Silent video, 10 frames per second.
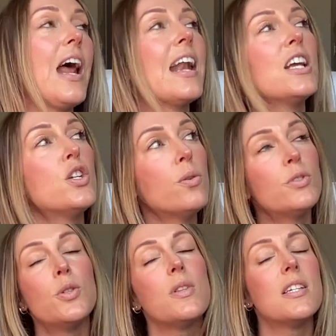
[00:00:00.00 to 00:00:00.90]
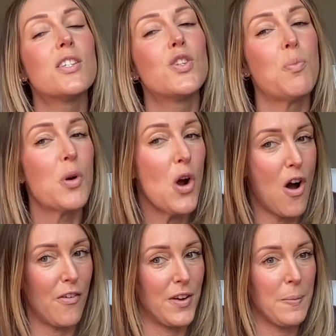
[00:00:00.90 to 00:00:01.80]
and I don't do these super
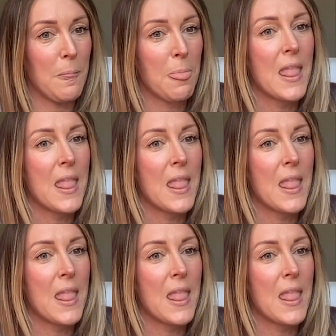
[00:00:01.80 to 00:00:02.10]
often.